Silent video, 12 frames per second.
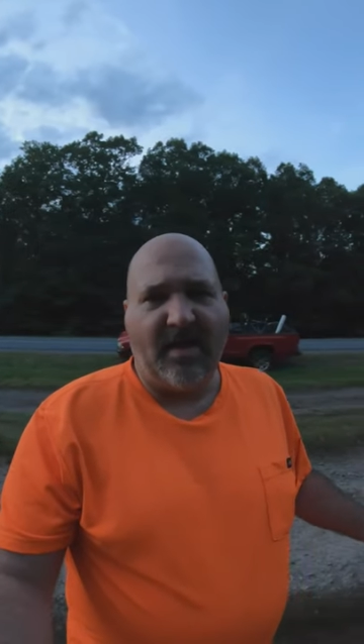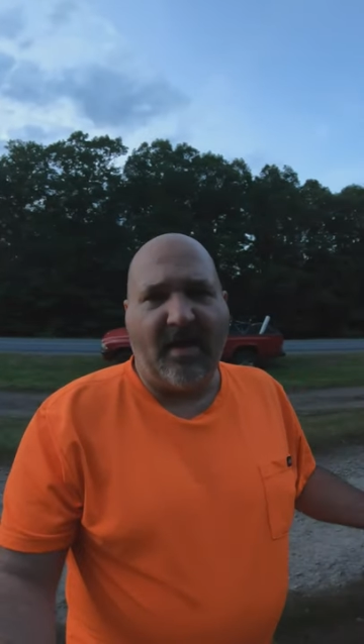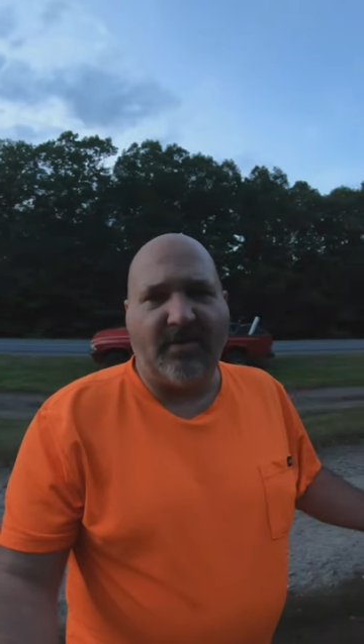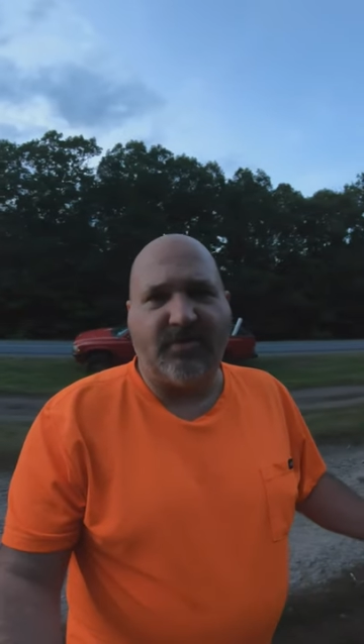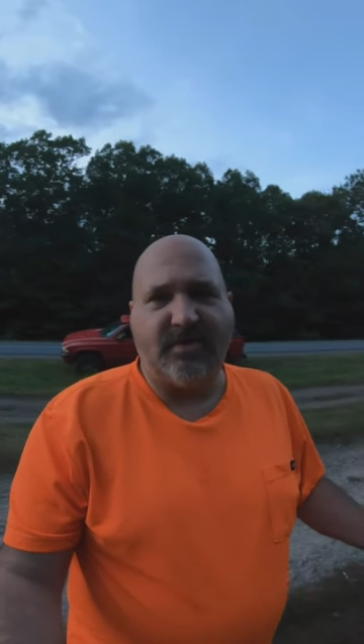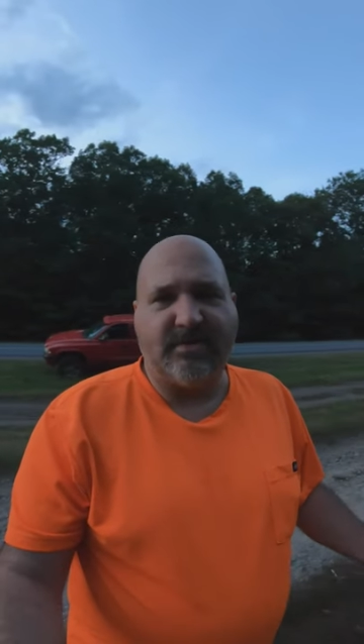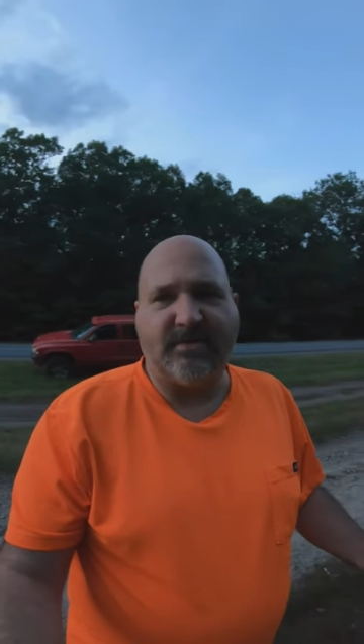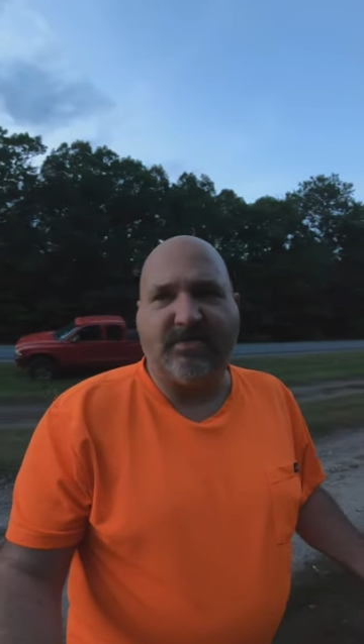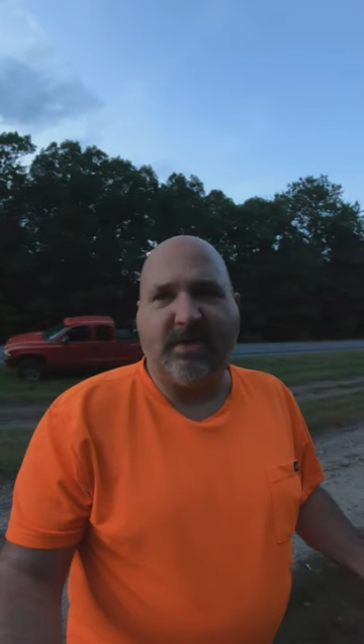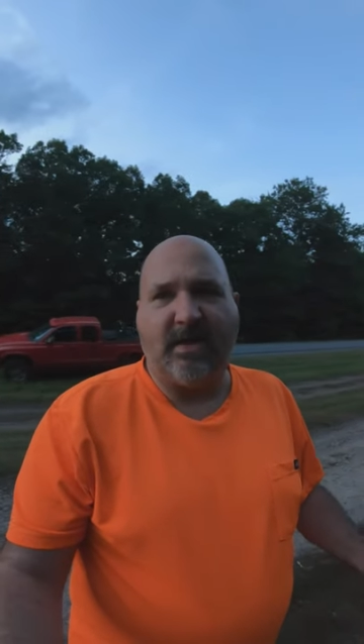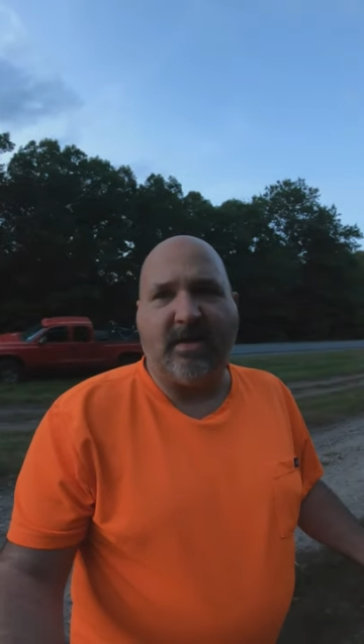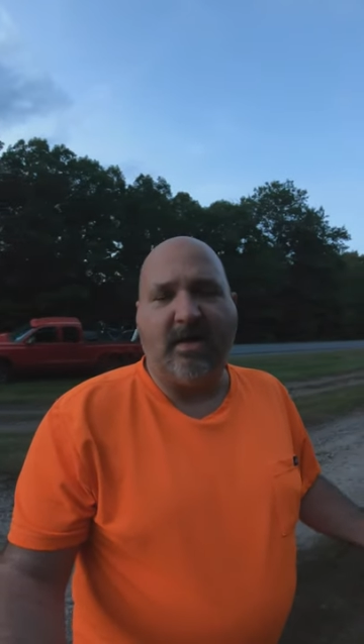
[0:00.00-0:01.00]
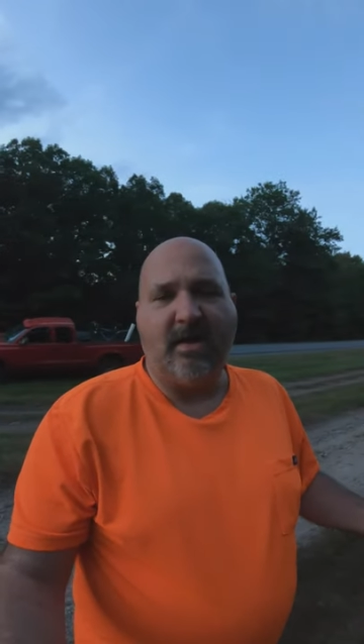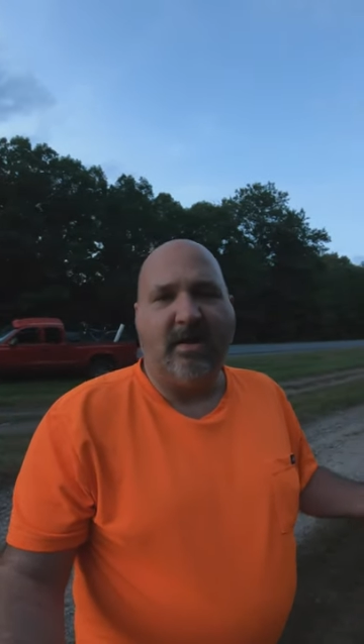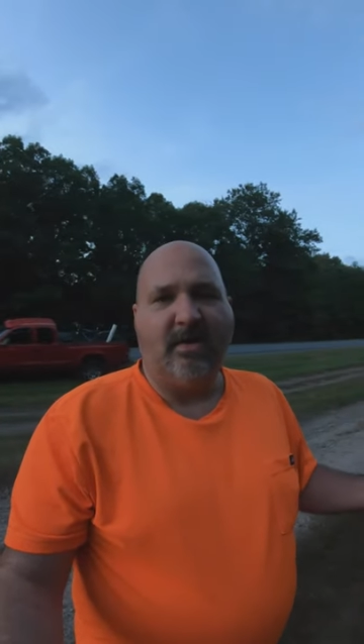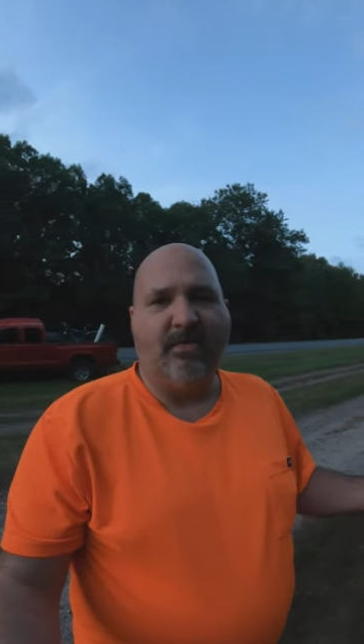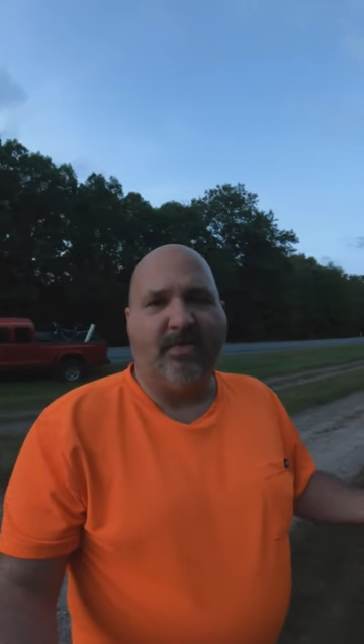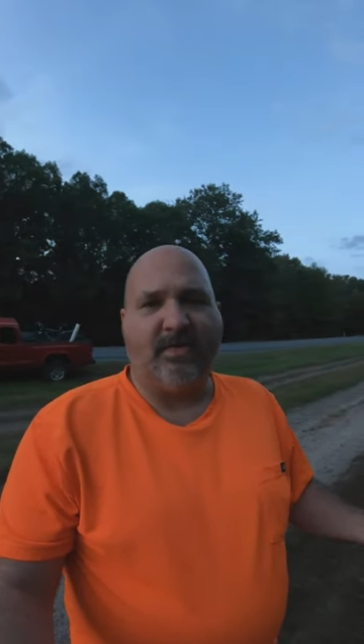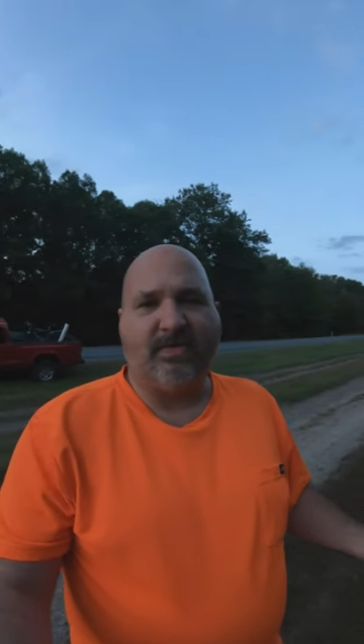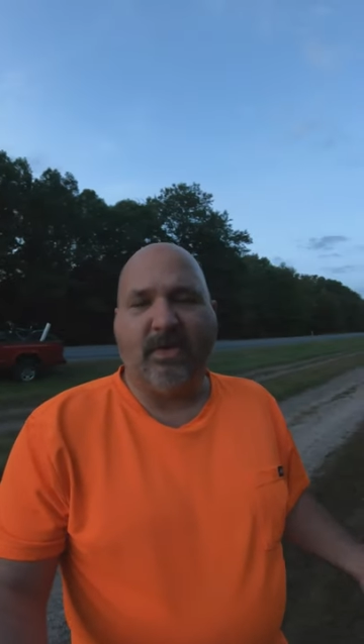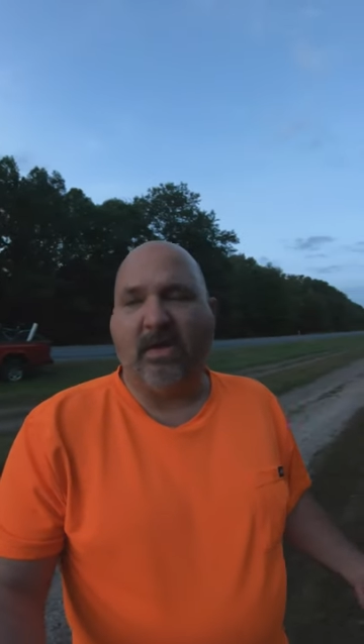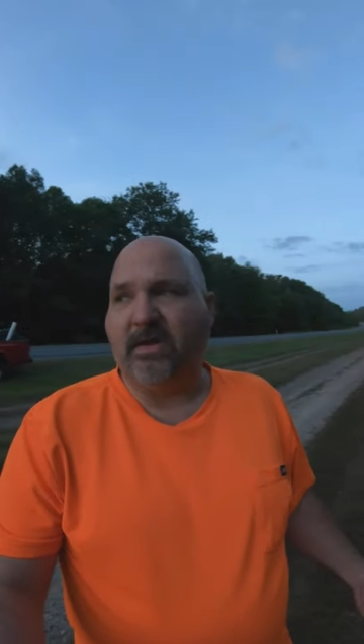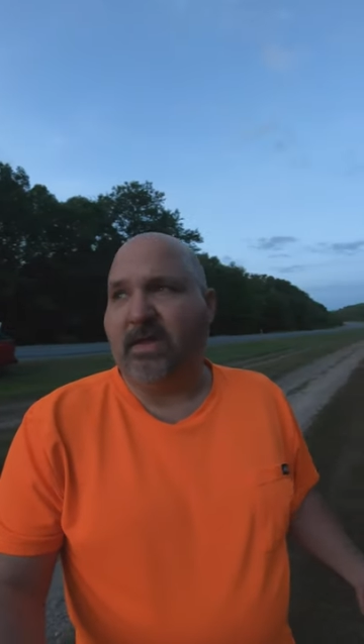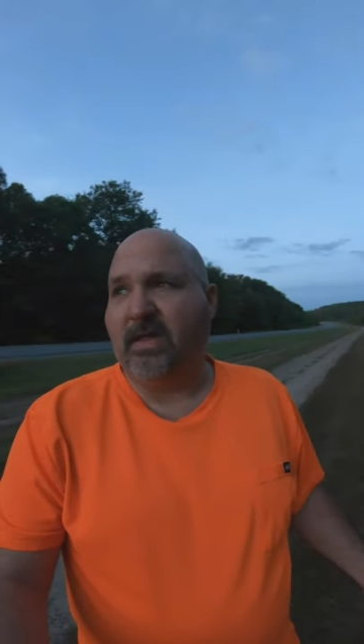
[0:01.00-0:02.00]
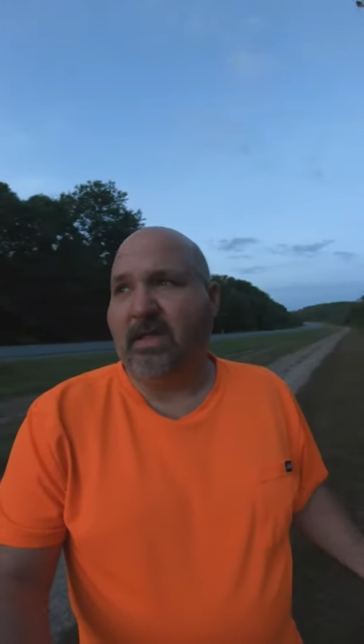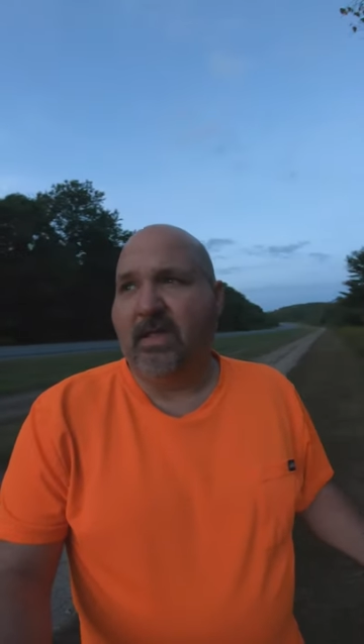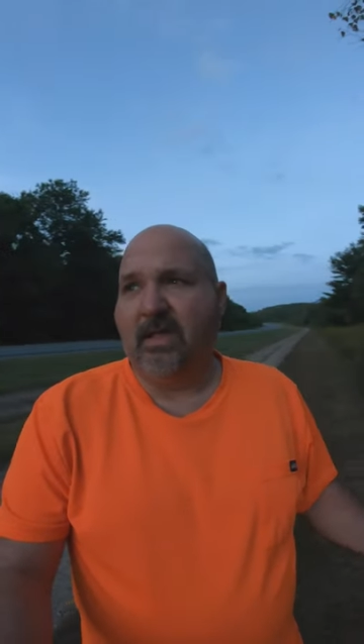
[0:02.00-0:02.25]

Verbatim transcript: As you can see, the sun